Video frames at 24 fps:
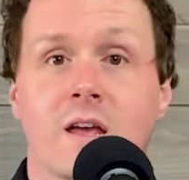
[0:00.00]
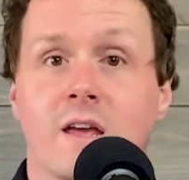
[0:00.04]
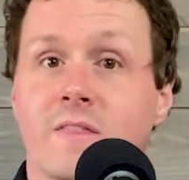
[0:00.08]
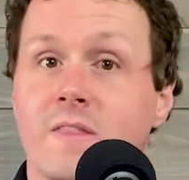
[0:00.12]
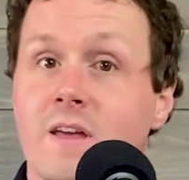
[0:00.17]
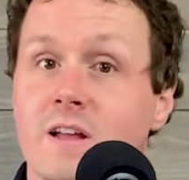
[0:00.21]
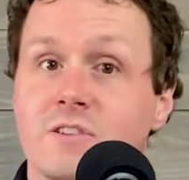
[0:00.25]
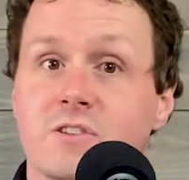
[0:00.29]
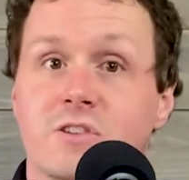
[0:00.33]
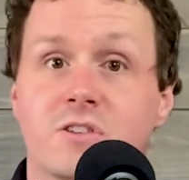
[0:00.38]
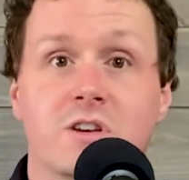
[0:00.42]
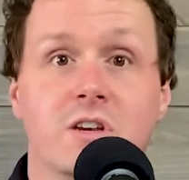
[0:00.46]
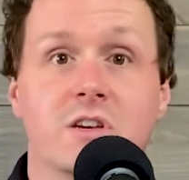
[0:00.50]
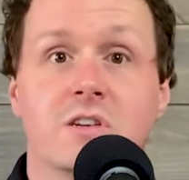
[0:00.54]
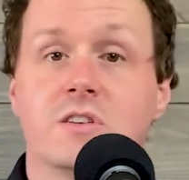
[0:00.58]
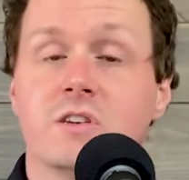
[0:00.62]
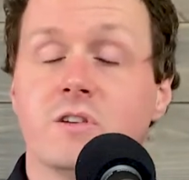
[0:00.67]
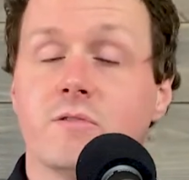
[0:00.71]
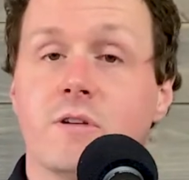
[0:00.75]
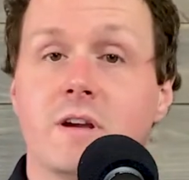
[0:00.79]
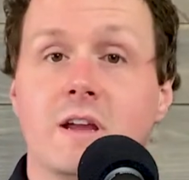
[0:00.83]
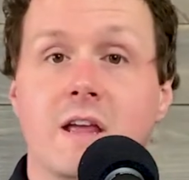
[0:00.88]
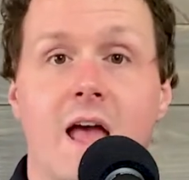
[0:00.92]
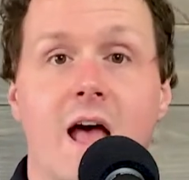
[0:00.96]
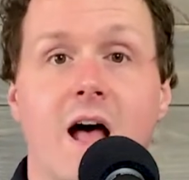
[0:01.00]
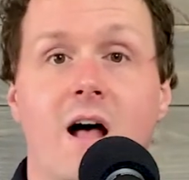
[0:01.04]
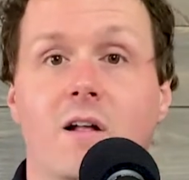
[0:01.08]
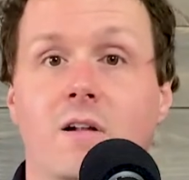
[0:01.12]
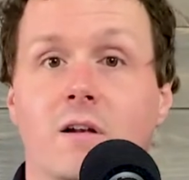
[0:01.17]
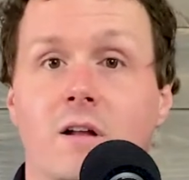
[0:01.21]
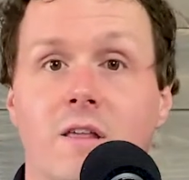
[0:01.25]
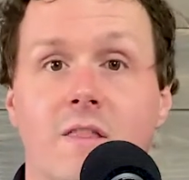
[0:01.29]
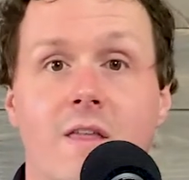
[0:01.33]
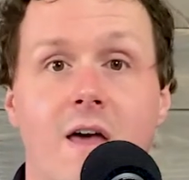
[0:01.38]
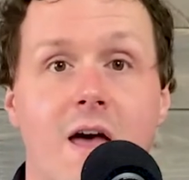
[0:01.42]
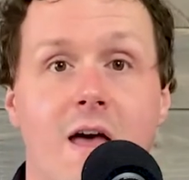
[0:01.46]
That's just a
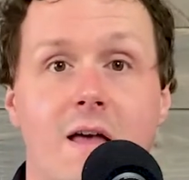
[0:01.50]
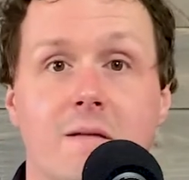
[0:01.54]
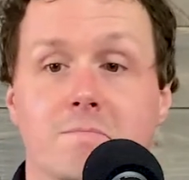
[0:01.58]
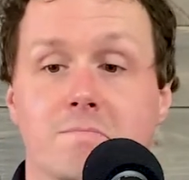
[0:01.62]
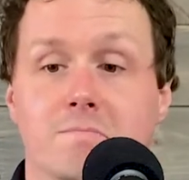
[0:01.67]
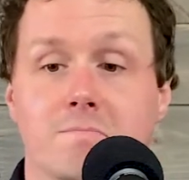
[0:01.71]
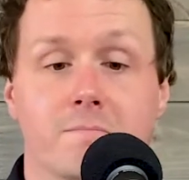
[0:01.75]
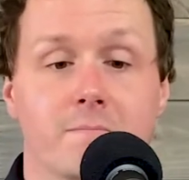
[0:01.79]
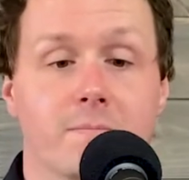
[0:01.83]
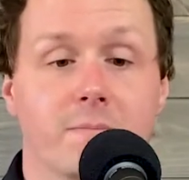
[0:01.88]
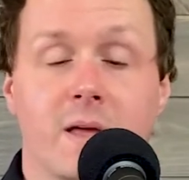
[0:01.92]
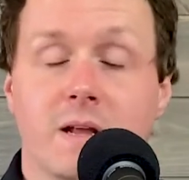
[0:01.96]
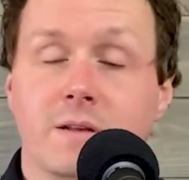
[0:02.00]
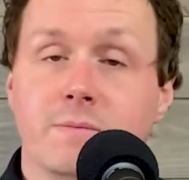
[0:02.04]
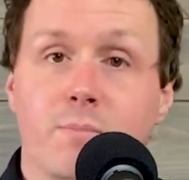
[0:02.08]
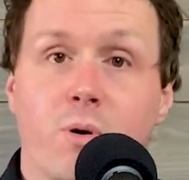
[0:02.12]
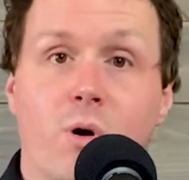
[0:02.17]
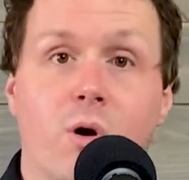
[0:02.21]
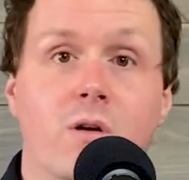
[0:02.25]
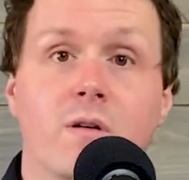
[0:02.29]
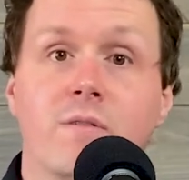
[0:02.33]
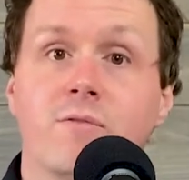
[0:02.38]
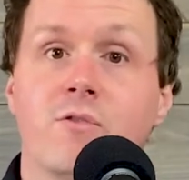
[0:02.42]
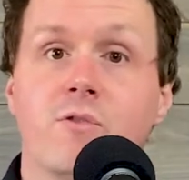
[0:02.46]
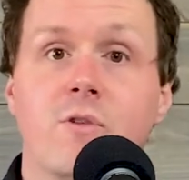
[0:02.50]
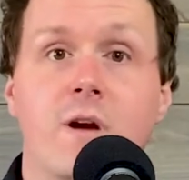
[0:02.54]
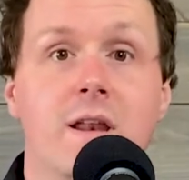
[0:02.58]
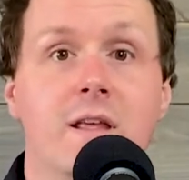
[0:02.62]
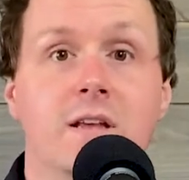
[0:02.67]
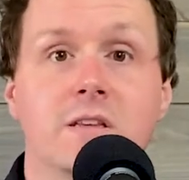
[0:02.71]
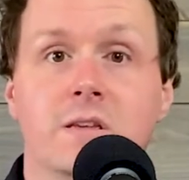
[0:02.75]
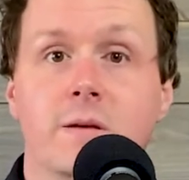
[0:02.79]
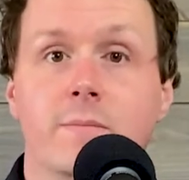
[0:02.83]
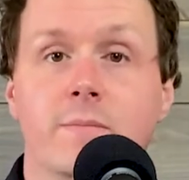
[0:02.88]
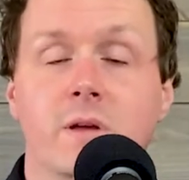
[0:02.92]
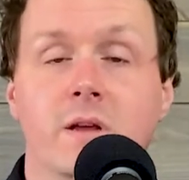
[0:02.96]
reality that's part of creating
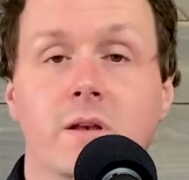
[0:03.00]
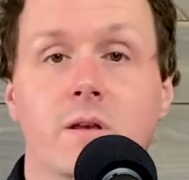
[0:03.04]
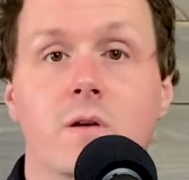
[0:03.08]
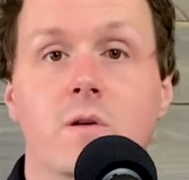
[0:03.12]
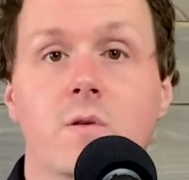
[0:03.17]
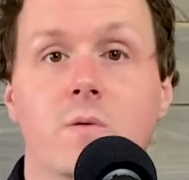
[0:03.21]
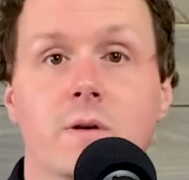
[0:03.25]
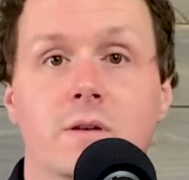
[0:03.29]
something new.